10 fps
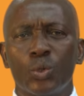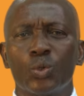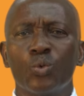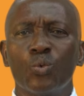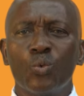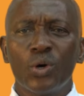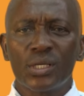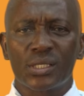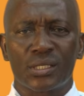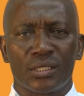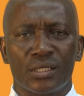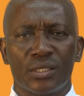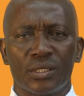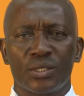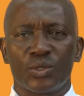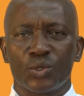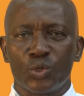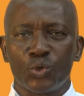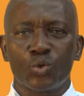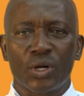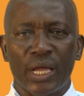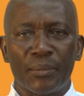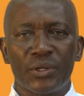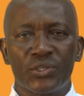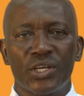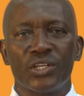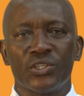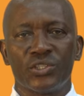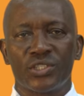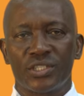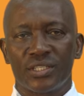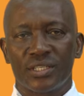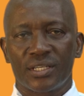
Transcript: to worsen due to climate change.